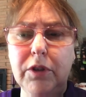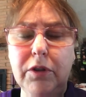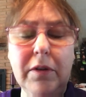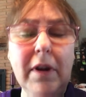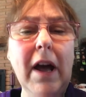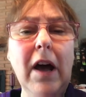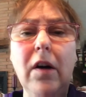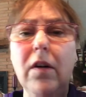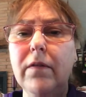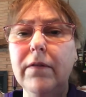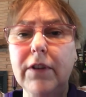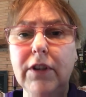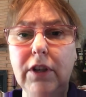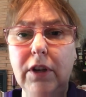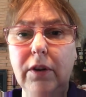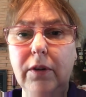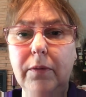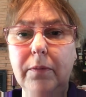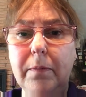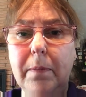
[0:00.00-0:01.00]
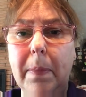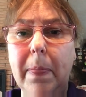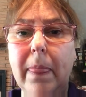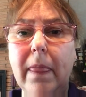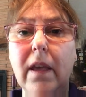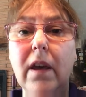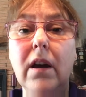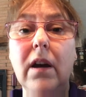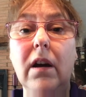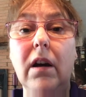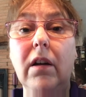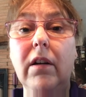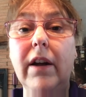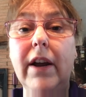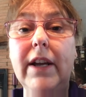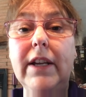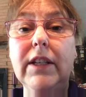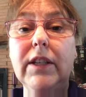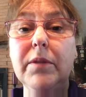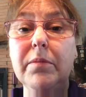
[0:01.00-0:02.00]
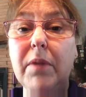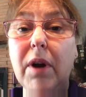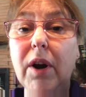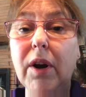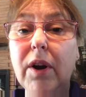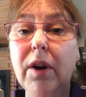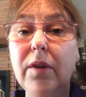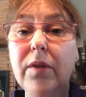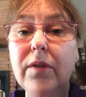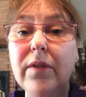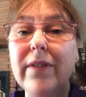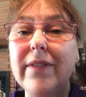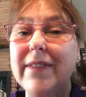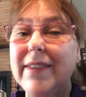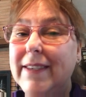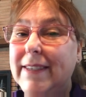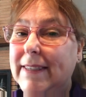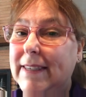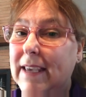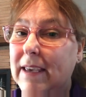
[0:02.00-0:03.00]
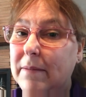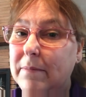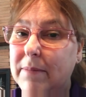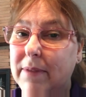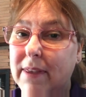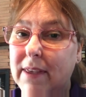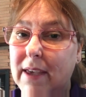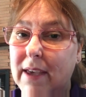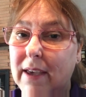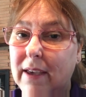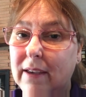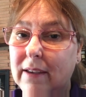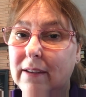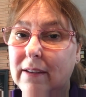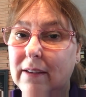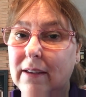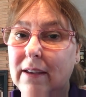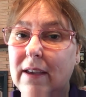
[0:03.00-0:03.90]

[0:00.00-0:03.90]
Do not overdo. All right, tomorrow, the same thing.